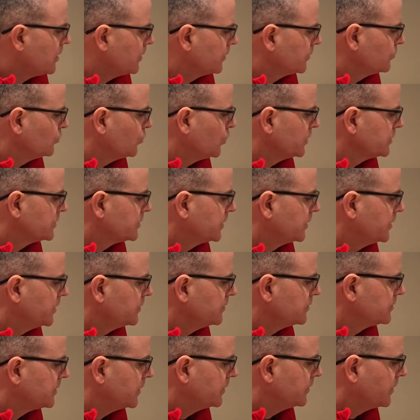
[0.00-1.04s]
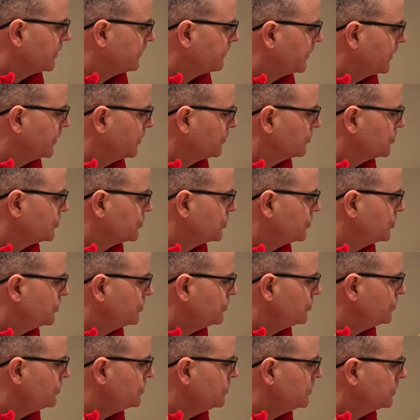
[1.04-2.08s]
Once again, set an
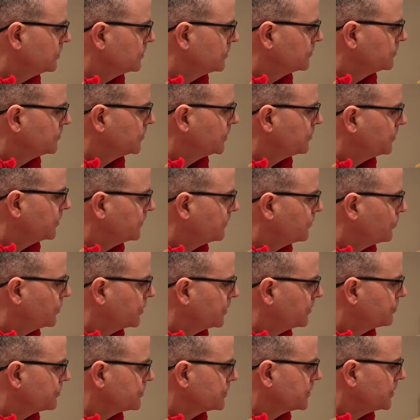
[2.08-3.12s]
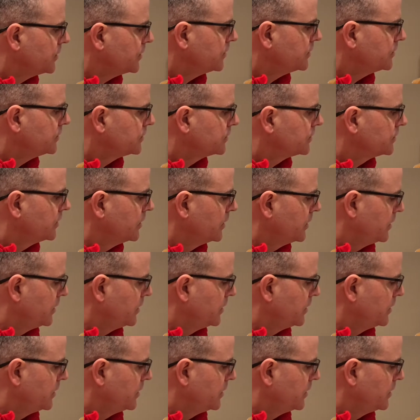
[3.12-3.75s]
FiO2, maybe 40%,